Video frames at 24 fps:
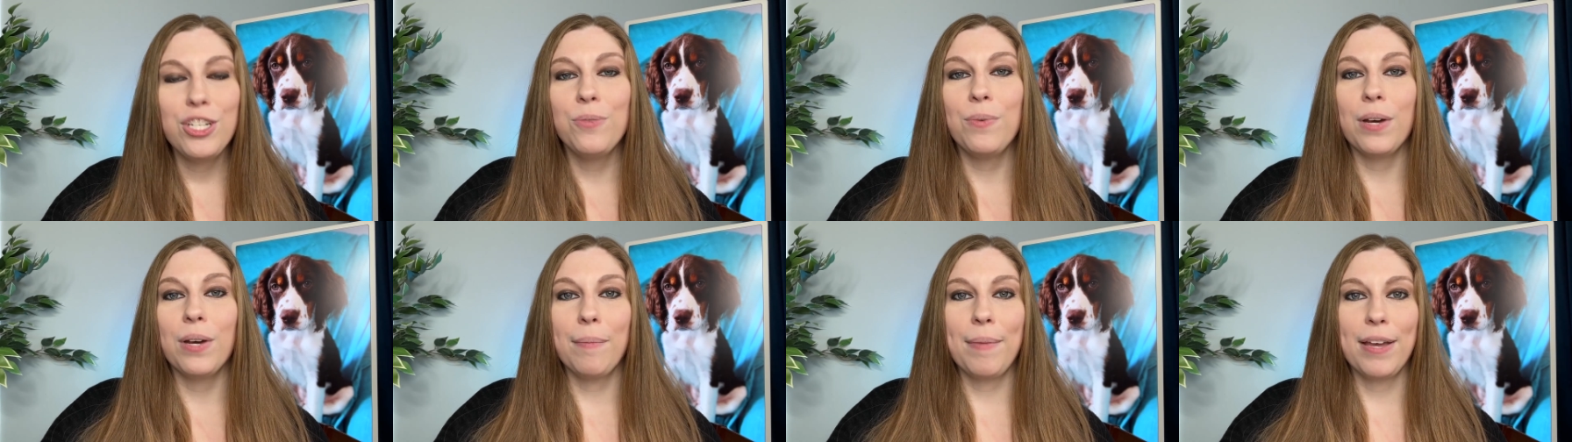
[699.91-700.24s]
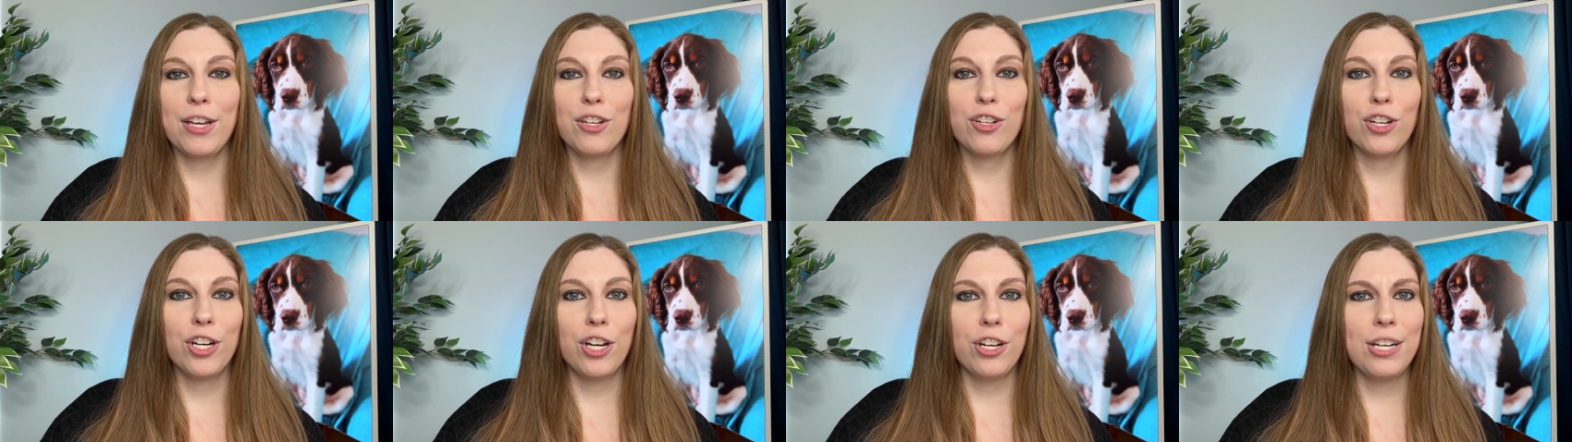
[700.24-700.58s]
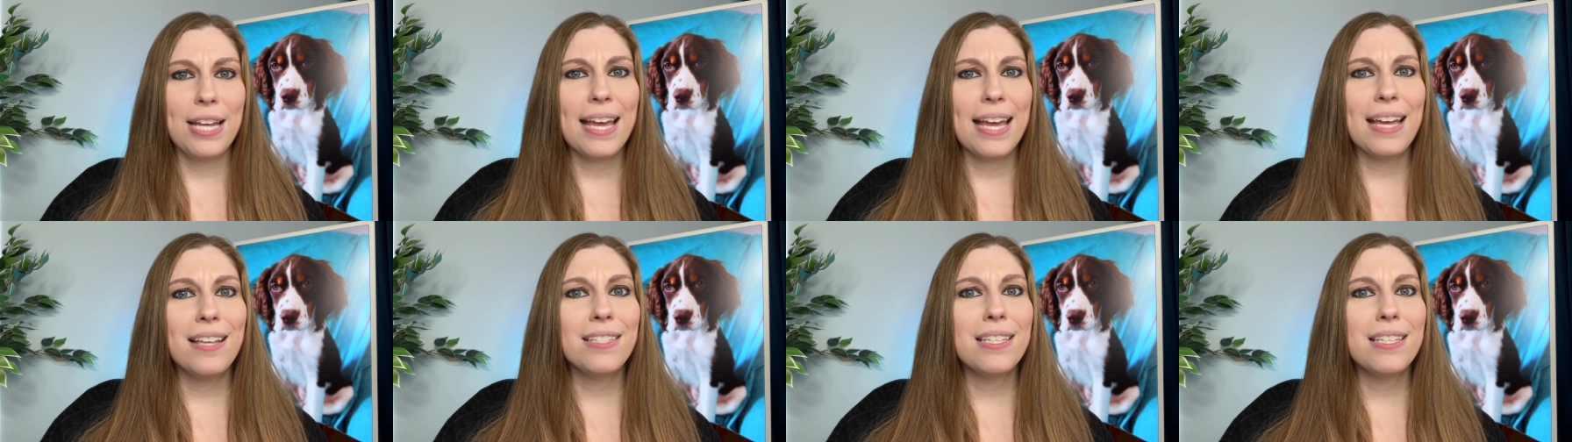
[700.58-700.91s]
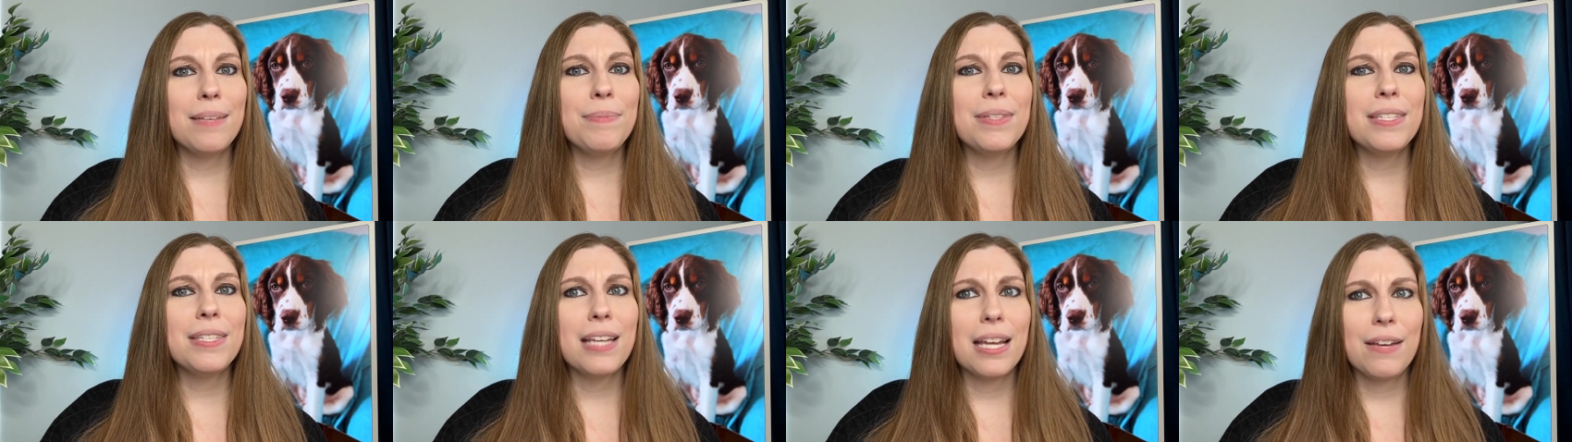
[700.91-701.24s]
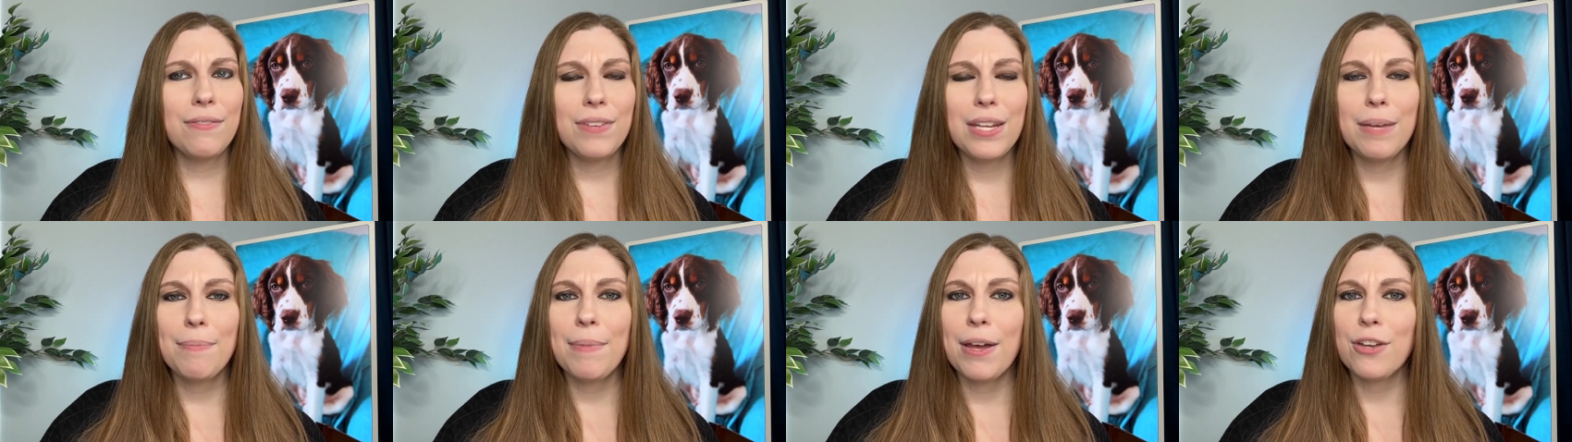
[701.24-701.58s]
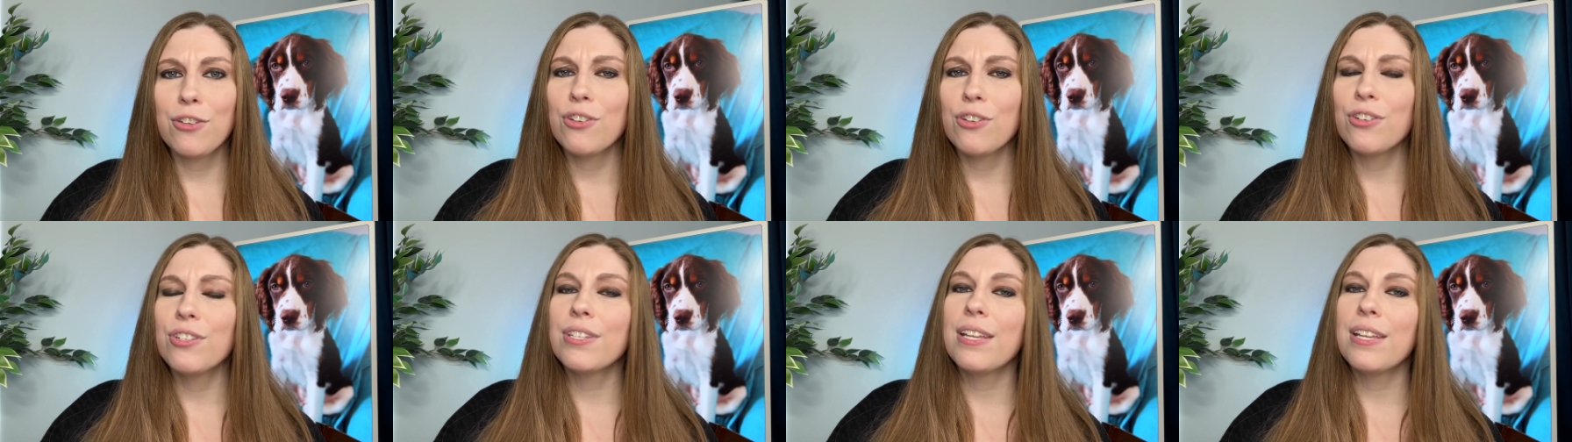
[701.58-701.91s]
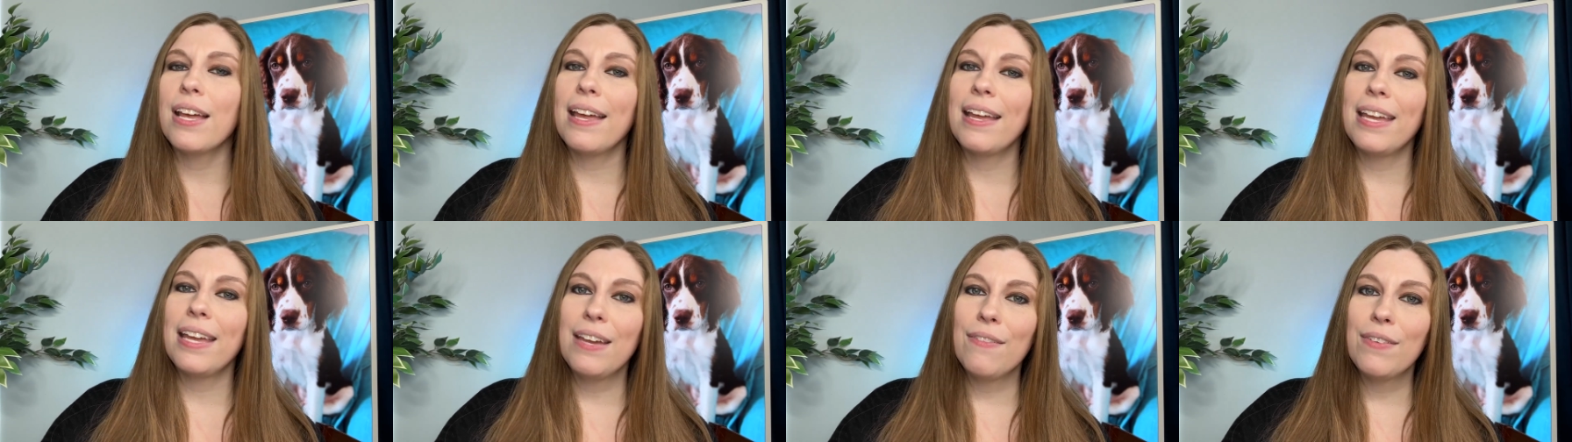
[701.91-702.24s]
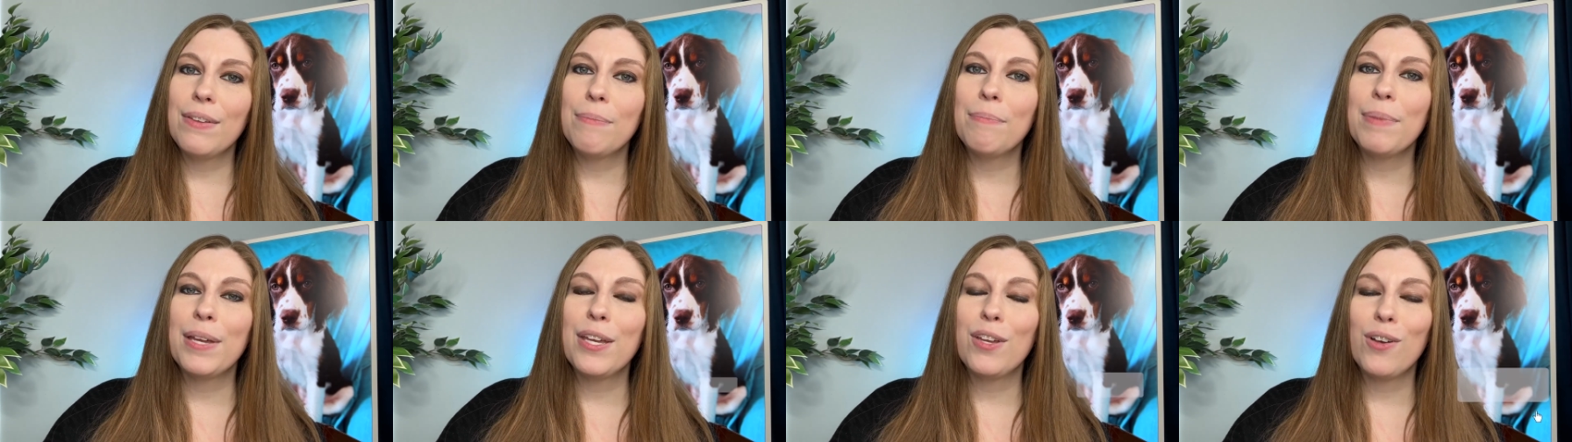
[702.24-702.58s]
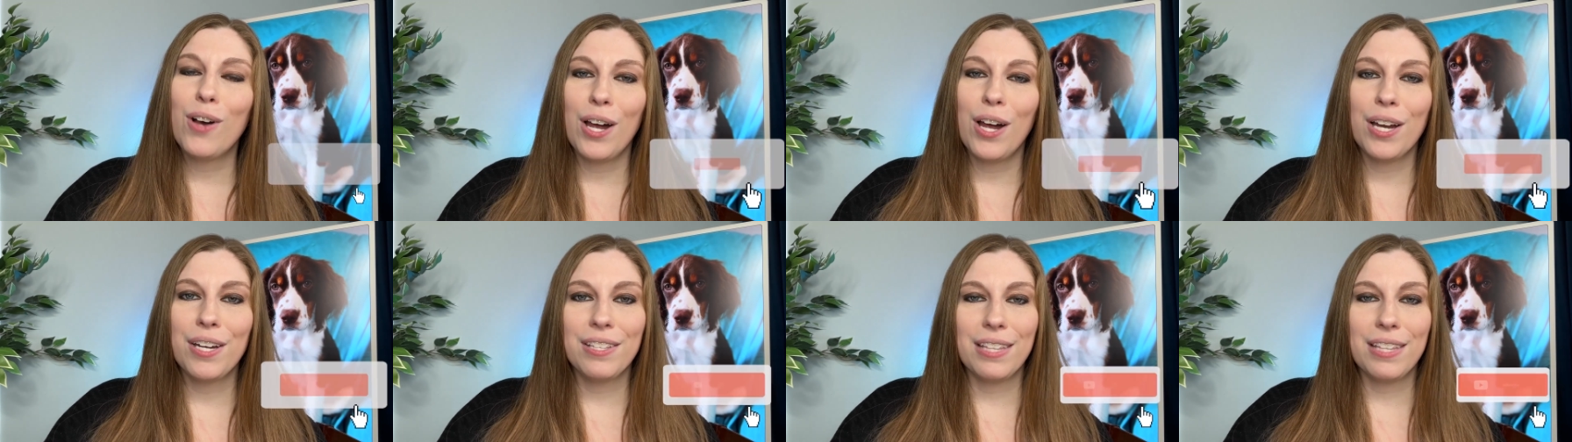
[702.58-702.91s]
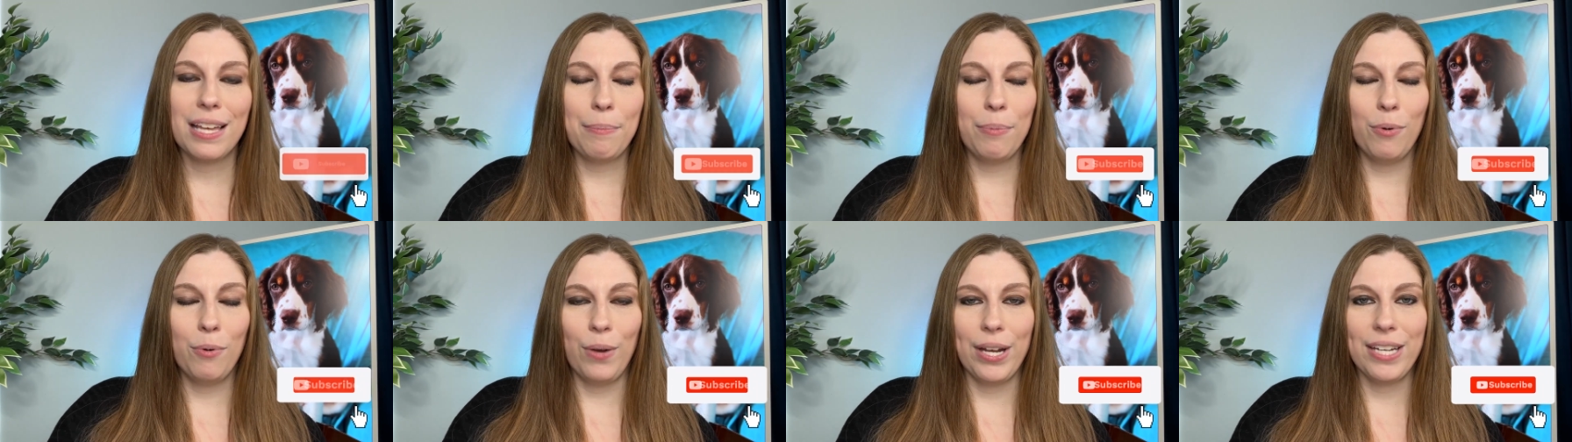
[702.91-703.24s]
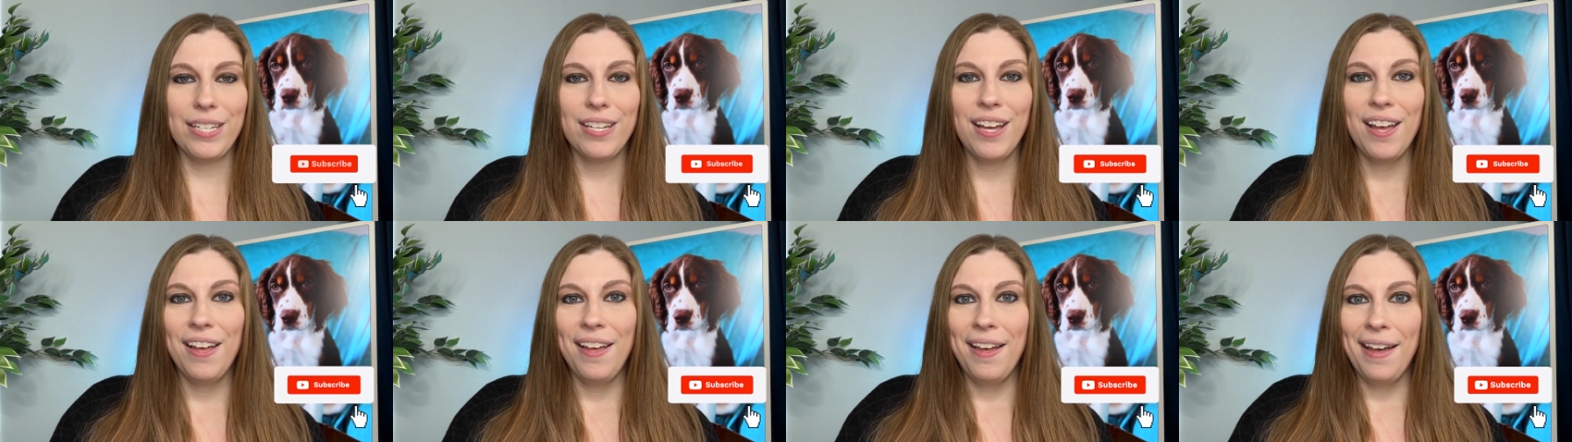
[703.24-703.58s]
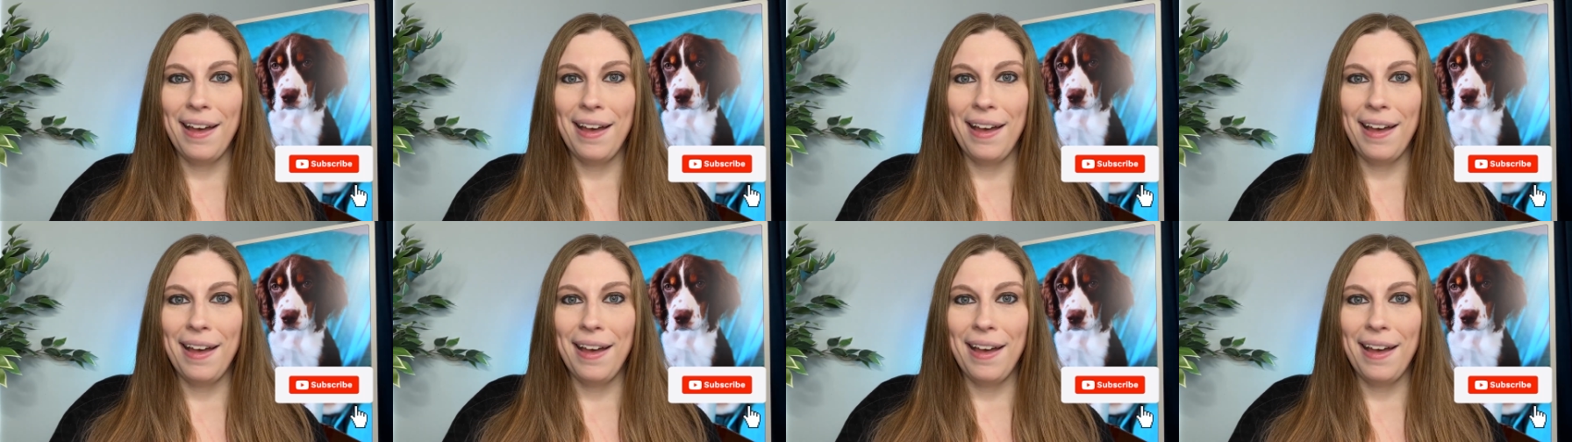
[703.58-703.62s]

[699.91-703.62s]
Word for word: You want to make sure you're taking some safety measures even beyond that point